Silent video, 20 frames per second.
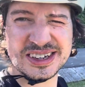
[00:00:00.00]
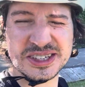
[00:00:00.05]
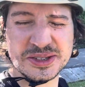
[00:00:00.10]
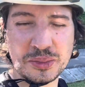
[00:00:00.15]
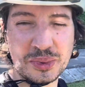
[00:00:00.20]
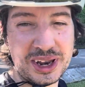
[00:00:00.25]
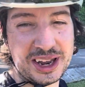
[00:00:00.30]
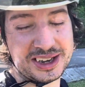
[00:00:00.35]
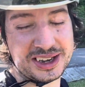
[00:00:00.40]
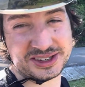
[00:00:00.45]

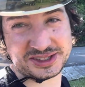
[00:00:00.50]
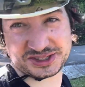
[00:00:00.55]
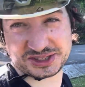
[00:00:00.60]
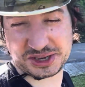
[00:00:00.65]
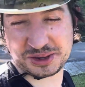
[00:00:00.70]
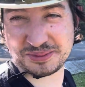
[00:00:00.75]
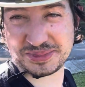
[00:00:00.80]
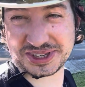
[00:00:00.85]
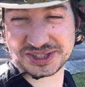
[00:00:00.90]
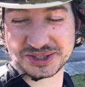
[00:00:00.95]
well, I
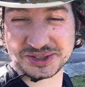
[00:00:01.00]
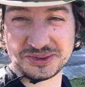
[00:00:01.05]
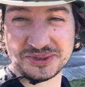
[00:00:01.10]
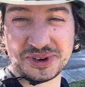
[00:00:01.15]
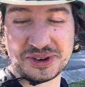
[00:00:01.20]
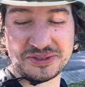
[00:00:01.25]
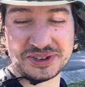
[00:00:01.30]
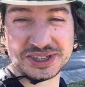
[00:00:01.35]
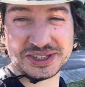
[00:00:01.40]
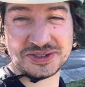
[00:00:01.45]
assume
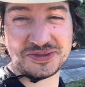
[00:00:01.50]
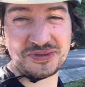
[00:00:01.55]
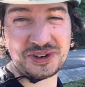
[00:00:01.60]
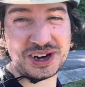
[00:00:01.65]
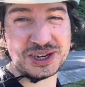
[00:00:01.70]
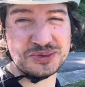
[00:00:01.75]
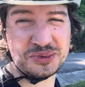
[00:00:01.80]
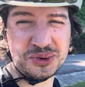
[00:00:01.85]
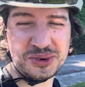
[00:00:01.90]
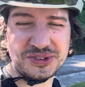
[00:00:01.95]
it's
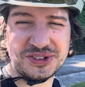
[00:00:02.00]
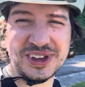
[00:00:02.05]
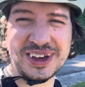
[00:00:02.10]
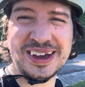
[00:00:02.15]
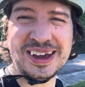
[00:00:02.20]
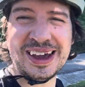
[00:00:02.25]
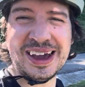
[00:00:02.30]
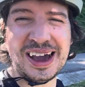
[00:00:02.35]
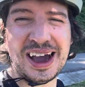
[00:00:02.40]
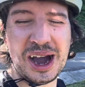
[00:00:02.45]
fresh water.
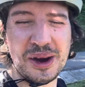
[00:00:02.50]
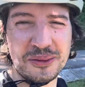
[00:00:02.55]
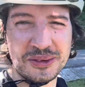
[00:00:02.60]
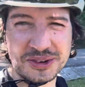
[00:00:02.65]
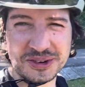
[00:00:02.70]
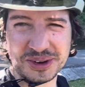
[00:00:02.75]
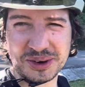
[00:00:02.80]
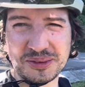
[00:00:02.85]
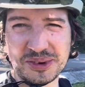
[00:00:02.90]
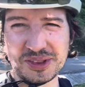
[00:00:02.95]
I'm
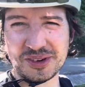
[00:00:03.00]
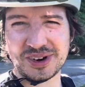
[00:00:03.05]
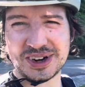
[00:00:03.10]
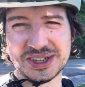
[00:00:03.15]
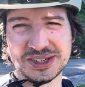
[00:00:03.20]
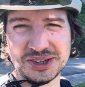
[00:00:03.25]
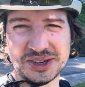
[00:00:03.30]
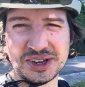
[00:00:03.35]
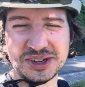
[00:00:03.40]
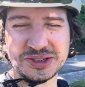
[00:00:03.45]
wondering whether I
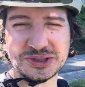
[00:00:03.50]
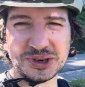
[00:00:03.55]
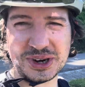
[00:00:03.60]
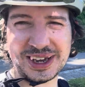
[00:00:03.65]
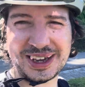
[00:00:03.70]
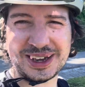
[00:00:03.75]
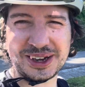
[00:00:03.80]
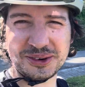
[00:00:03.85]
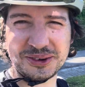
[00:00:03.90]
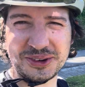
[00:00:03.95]
should
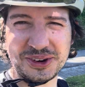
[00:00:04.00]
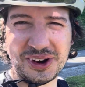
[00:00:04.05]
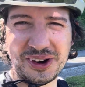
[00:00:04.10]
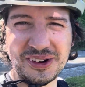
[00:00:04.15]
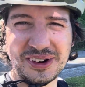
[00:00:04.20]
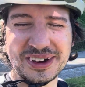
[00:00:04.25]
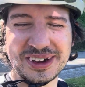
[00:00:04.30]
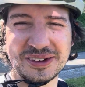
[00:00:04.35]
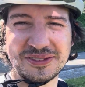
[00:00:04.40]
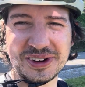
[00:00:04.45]
drink it or
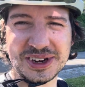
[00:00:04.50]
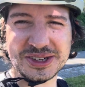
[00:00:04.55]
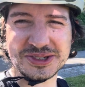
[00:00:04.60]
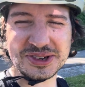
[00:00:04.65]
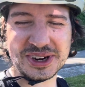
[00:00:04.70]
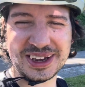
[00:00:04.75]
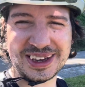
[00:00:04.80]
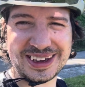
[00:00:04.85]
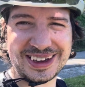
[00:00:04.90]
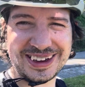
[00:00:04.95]
not. If I
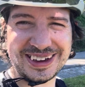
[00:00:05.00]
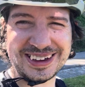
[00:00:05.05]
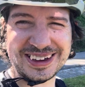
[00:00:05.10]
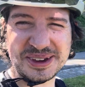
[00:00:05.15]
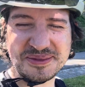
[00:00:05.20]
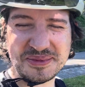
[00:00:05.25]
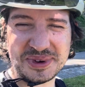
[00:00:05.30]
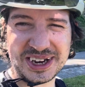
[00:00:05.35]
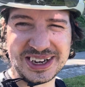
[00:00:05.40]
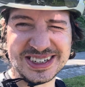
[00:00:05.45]
drink it,
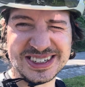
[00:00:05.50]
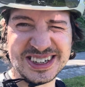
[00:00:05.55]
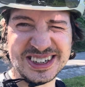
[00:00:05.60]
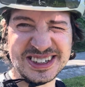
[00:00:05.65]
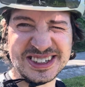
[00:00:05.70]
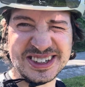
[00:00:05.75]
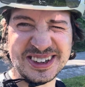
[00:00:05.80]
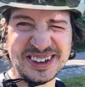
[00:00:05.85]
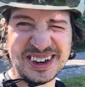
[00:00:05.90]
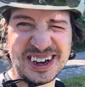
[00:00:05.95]
it might
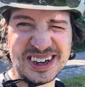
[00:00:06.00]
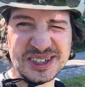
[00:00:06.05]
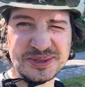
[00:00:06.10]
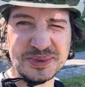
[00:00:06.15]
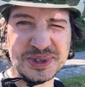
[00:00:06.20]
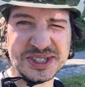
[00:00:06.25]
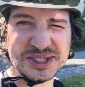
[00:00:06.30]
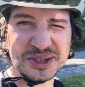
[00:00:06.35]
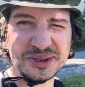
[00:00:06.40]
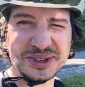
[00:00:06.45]
turn out to
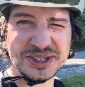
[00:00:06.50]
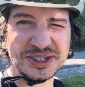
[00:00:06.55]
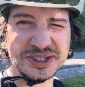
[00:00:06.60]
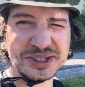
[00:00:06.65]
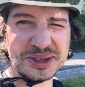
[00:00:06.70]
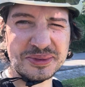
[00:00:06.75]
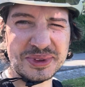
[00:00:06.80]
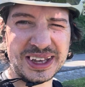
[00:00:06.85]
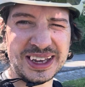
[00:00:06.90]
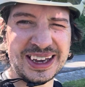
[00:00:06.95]
be sewage or
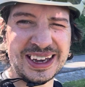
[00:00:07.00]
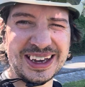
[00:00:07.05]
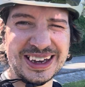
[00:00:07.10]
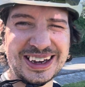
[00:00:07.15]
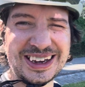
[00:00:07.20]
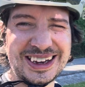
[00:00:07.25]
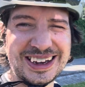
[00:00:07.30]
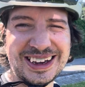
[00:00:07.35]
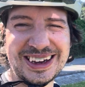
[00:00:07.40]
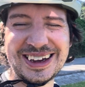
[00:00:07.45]
something.
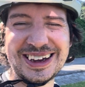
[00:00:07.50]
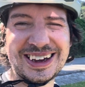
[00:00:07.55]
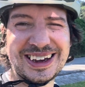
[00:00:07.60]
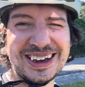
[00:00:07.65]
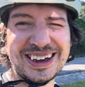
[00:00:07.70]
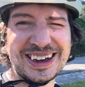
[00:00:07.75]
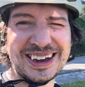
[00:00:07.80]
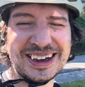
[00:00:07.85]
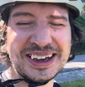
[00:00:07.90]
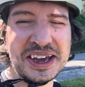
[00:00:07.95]

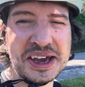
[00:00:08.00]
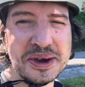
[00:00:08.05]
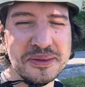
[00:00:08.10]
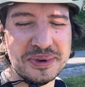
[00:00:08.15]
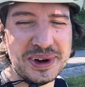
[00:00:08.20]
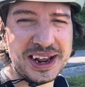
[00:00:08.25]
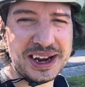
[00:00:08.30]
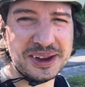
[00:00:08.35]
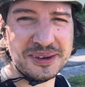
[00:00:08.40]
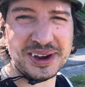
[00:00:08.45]

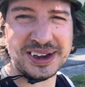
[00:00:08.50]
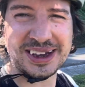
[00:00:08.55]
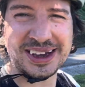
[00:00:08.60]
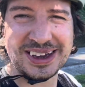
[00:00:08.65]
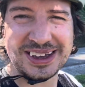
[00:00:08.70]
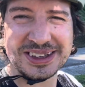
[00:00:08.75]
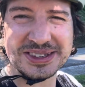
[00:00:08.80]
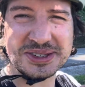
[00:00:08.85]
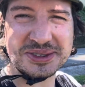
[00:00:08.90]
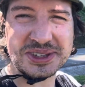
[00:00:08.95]
But anyway,
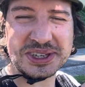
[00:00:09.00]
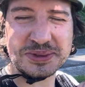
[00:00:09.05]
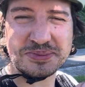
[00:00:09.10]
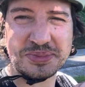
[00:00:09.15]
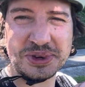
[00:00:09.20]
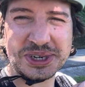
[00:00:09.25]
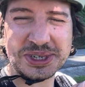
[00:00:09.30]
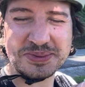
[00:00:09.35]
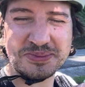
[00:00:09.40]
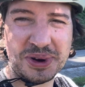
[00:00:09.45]
there's all these
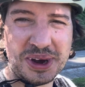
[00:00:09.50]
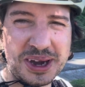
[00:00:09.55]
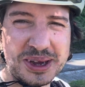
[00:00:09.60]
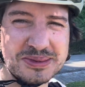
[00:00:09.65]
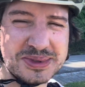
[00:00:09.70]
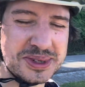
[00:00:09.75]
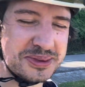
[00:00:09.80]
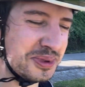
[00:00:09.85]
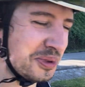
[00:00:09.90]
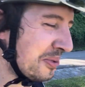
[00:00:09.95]
burst pipes up the